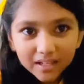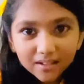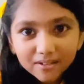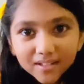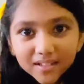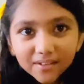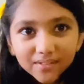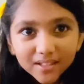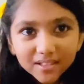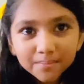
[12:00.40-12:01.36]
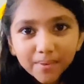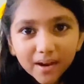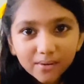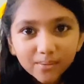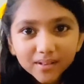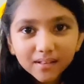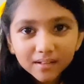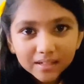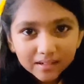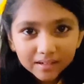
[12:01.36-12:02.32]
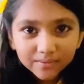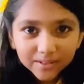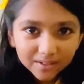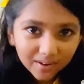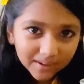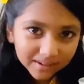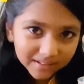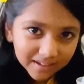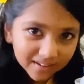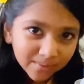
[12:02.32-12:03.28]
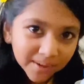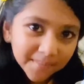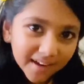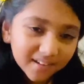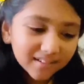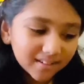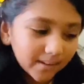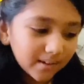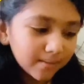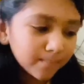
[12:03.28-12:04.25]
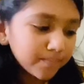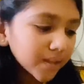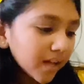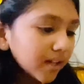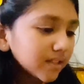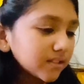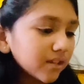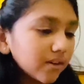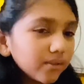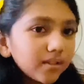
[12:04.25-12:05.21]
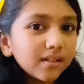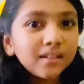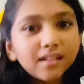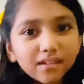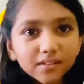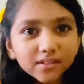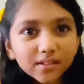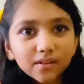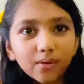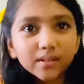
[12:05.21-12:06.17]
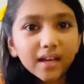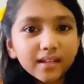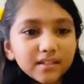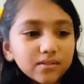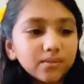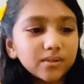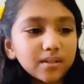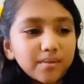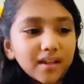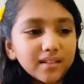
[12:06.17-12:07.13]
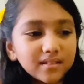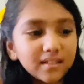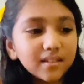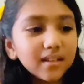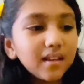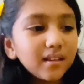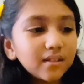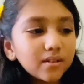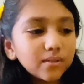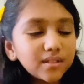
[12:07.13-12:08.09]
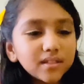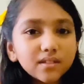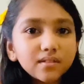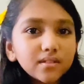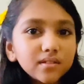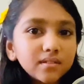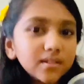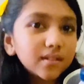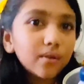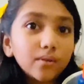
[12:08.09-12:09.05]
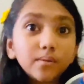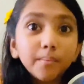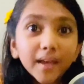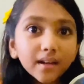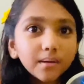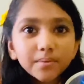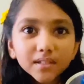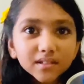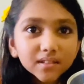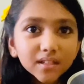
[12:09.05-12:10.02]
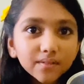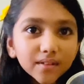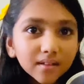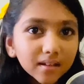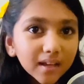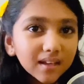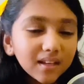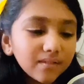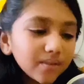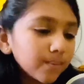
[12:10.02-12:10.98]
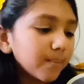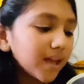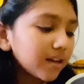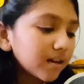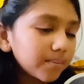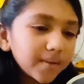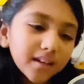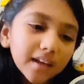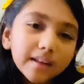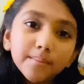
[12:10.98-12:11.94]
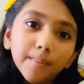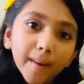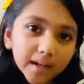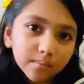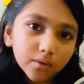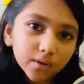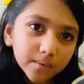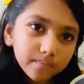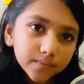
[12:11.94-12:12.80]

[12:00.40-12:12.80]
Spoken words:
You can give this in pair with of the card that we made earlier. So in here you can hold any school supplies, like you can hold scissors, you can hold makeup brushes, even makeup, and many more.